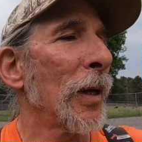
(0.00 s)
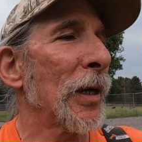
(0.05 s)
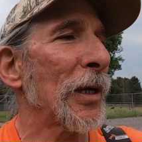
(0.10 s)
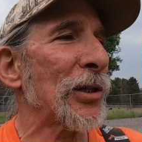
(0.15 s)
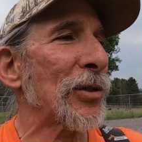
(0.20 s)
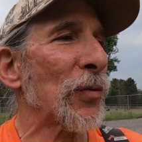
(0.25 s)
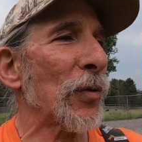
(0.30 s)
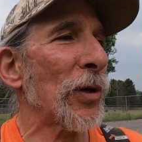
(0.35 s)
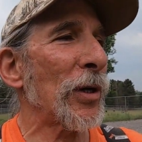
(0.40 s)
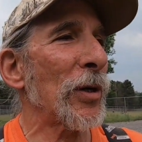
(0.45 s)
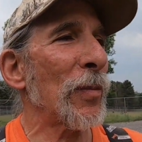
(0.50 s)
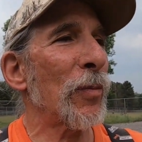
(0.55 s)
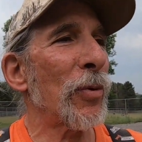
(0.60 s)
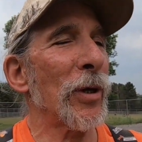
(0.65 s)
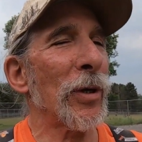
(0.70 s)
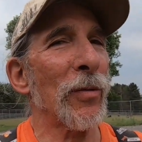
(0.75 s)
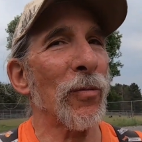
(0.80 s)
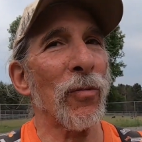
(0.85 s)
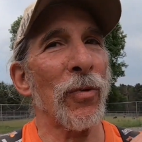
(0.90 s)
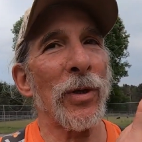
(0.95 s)
It's where you
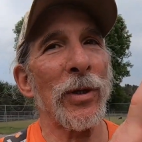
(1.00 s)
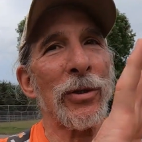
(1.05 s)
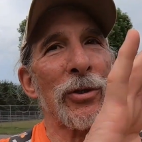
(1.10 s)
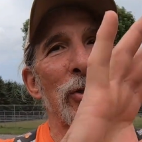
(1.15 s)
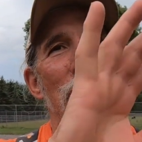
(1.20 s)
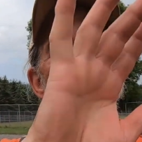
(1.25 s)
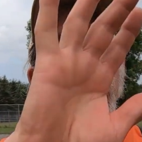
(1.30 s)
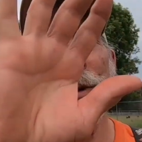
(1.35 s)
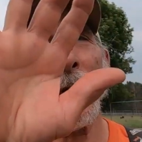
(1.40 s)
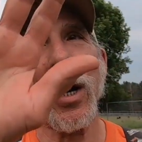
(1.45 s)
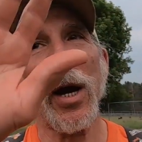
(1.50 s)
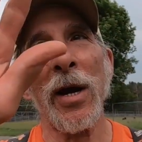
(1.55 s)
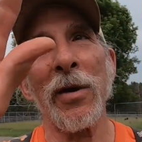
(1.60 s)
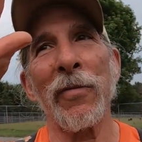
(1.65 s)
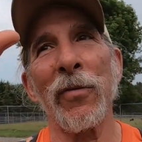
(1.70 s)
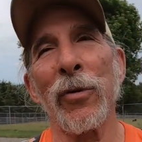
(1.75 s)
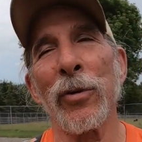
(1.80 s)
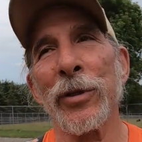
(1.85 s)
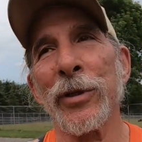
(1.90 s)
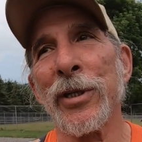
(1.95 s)
put a super high
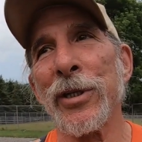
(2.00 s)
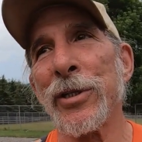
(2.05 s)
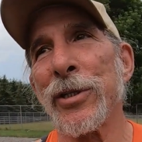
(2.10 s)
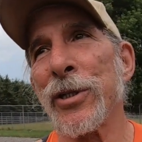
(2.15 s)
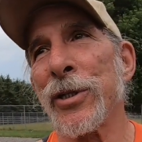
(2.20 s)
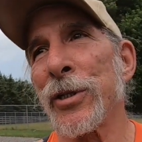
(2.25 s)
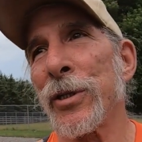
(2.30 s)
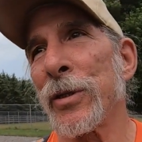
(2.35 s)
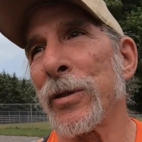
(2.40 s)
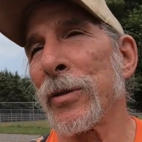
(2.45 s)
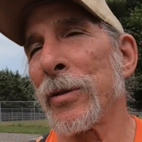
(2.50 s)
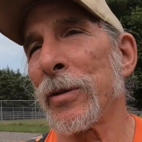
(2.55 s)
voltage